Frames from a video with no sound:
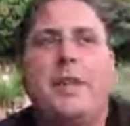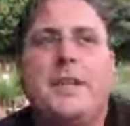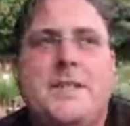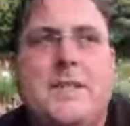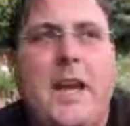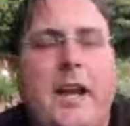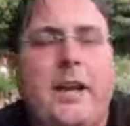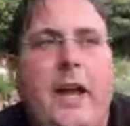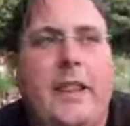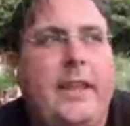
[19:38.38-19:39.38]
this is kind
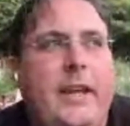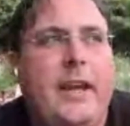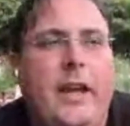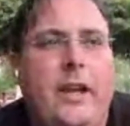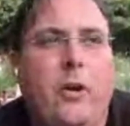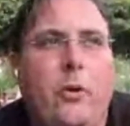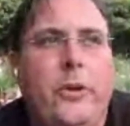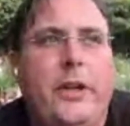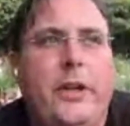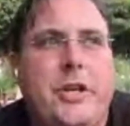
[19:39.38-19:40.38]
of, I think, an
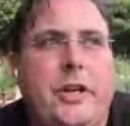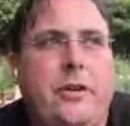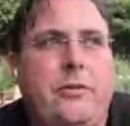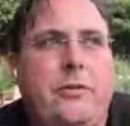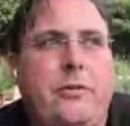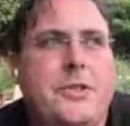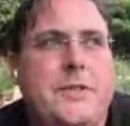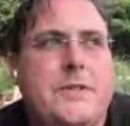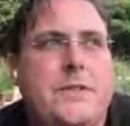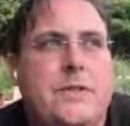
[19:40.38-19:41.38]
old engineer
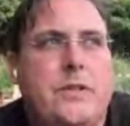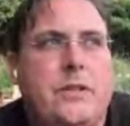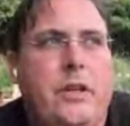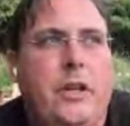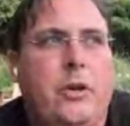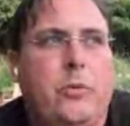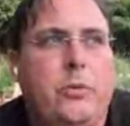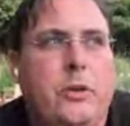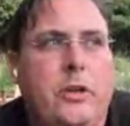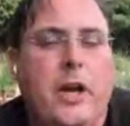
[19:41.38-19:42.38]
versus, young
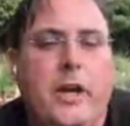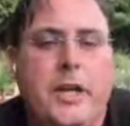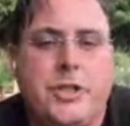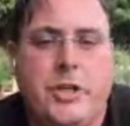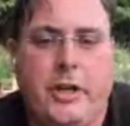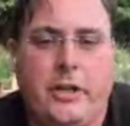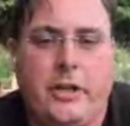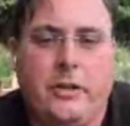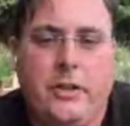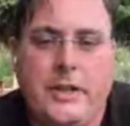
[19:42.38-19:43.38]

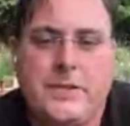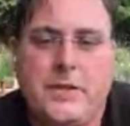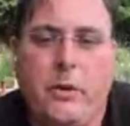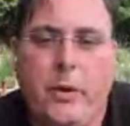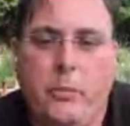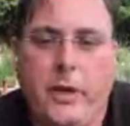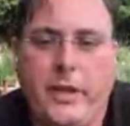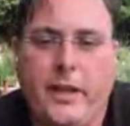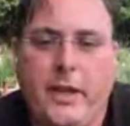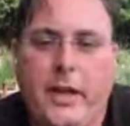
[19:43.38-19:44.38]
engineer is knowing when
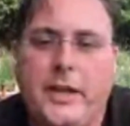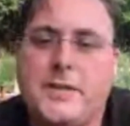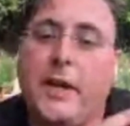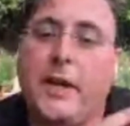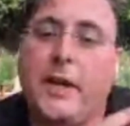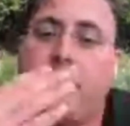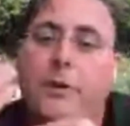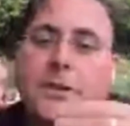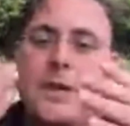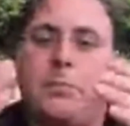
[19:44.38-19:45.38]
that line is. Like, for
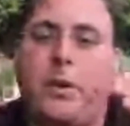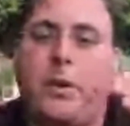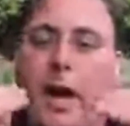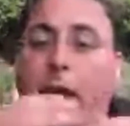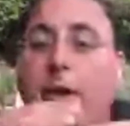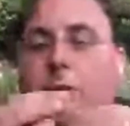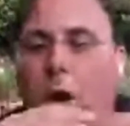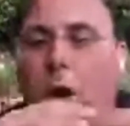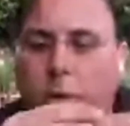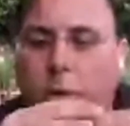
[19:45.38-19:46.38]
example, I have always
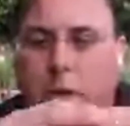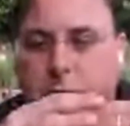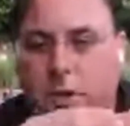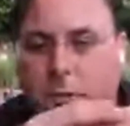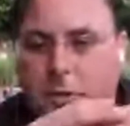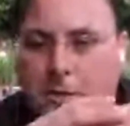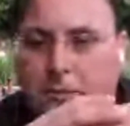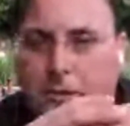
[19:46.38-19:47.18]
believed,